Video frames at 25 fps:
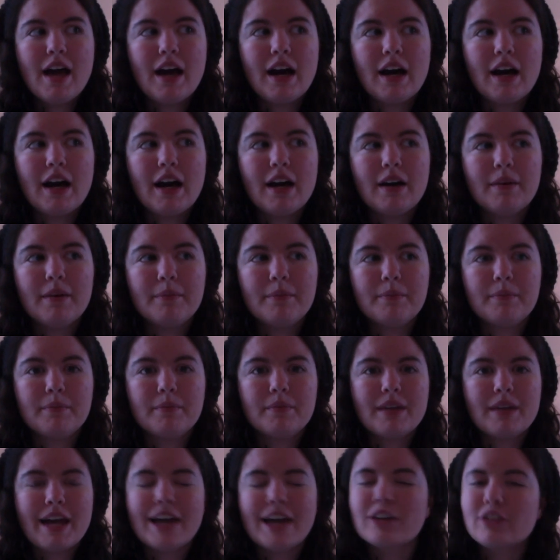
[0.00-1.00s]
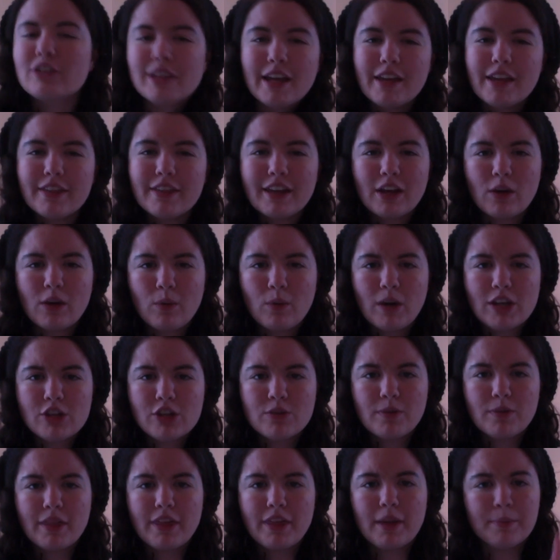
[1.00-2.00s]
Actually, I think I watched
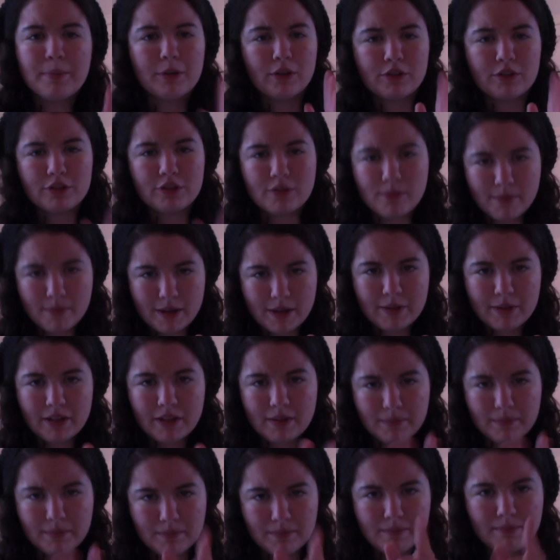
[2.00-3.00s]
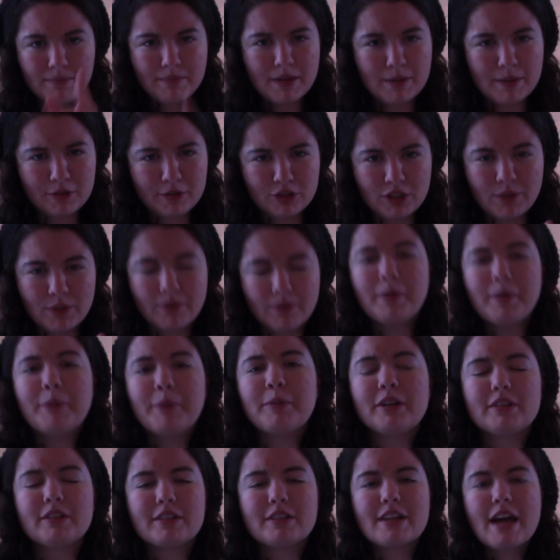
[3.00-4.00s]
it with April, so maybe she
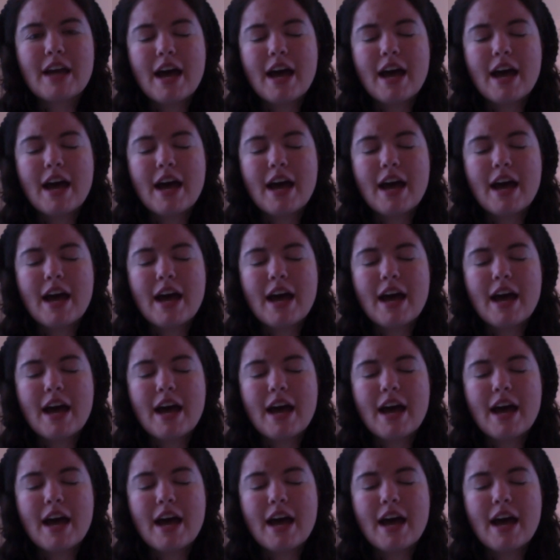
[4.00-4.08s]
remembers.